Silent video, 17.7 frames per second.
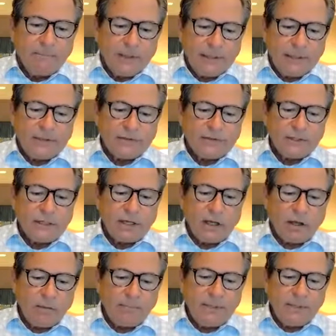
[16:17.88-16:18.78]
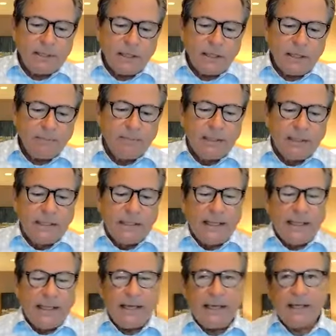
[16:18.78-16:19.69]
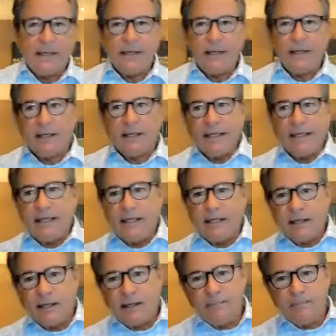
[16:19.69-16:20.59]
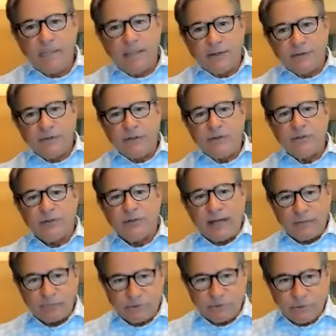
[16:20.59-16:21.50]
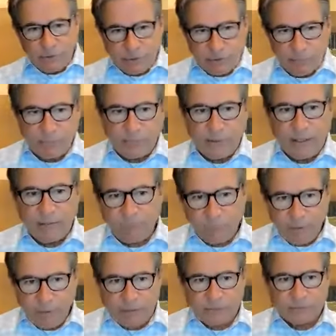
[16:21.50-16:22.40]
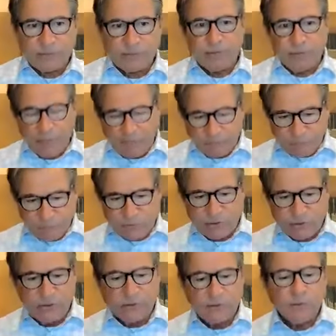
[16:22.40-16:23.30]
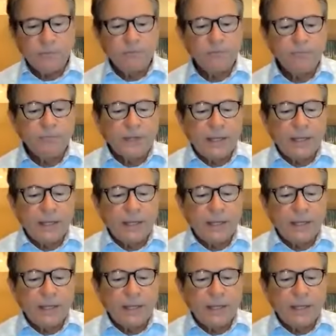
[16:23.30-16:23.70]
Lindsay, called me up, and he knew that I was looking around for what I was going to do after school.